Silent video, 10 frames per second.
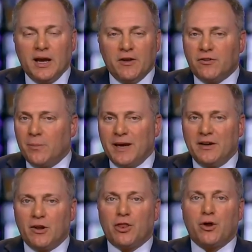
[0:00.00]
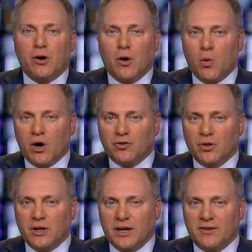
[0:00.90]
his committee did thorough work
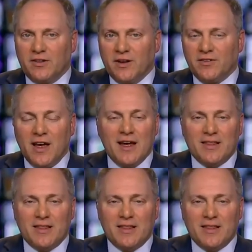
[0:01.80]
to look into this.